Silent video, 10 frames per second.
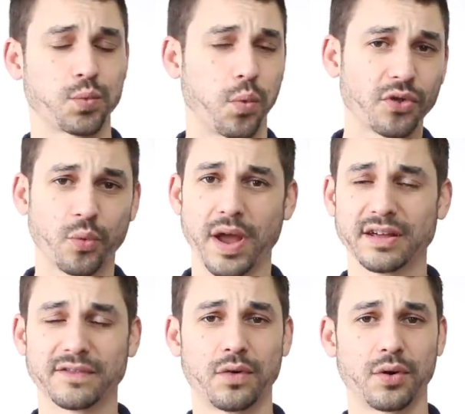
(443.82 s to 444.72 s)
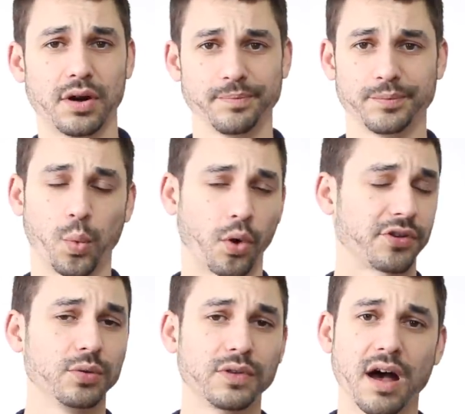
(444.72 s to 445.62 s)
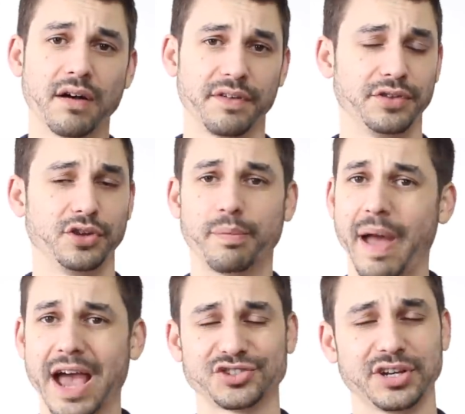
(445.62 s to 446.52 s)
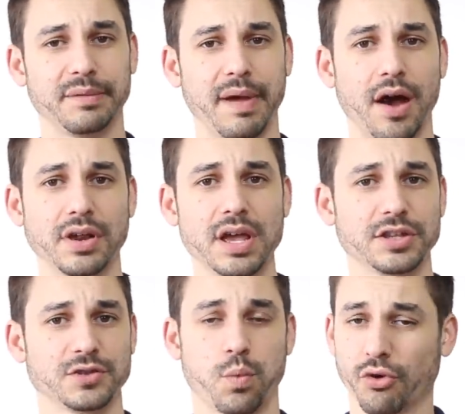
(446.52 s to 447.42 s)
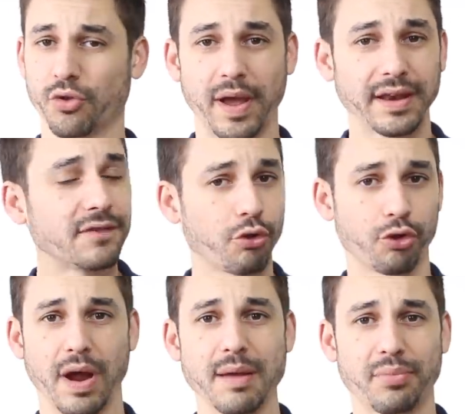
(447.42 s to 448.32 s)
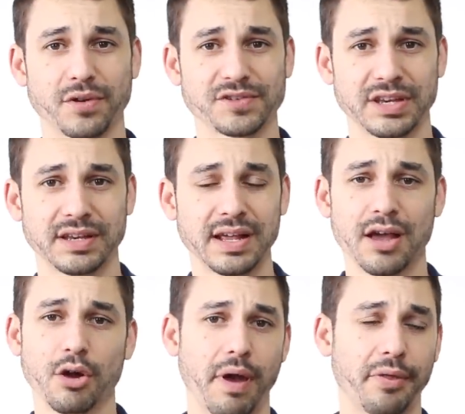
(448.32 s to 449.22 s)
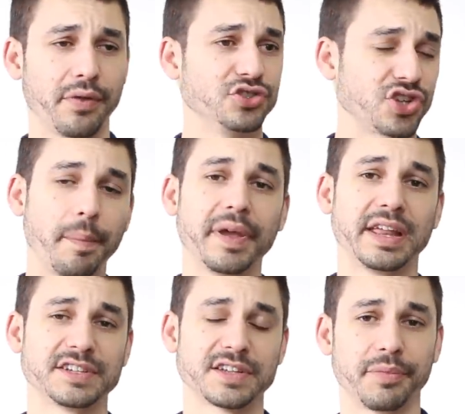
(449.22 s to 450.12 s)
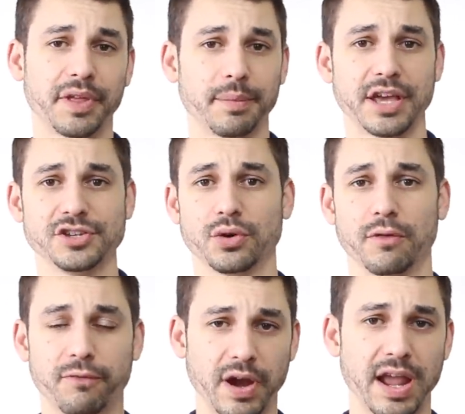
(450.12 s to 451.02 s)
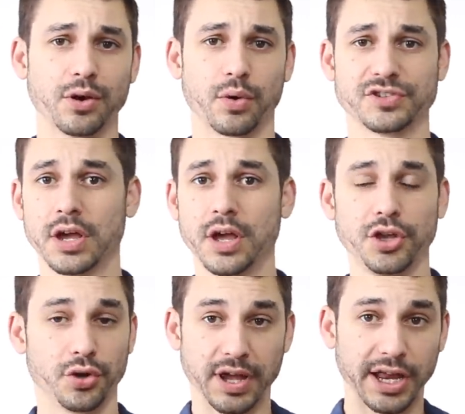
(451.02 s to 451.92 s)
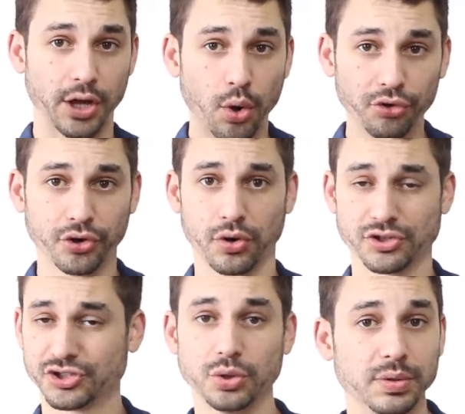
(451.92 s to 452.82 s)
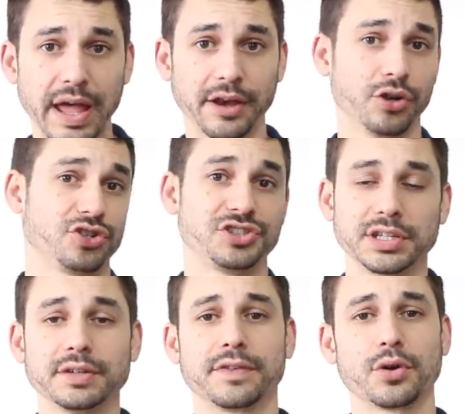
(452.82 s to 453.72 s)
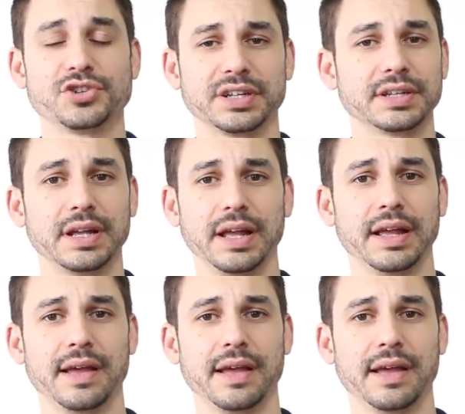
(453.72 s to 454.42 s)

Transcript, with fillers: it's worth waiting for work you love and you're passionate about. It's worth waiting for the right person rather than jumping into something because you're afraid or it's you're getting older or it's too late, you're still a virgin.